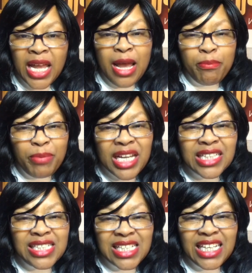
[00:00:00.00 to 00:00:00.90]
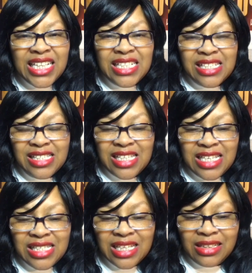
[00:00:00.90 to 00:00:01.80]
Be content in this
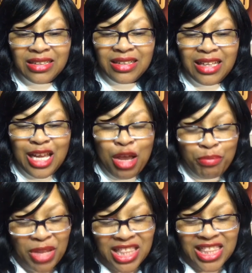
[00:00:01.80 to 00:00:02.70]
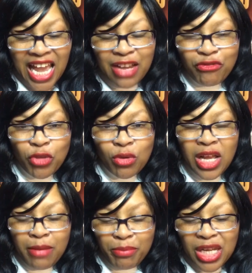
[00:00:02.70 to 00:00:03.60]
season. Be thankful.
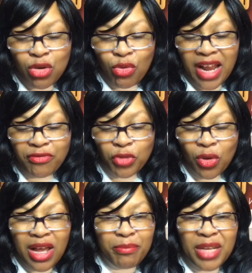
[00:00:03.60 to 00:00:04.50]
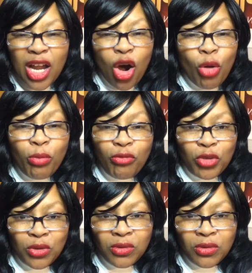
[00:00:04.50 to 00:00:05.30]
Be grateful. Be hopeful.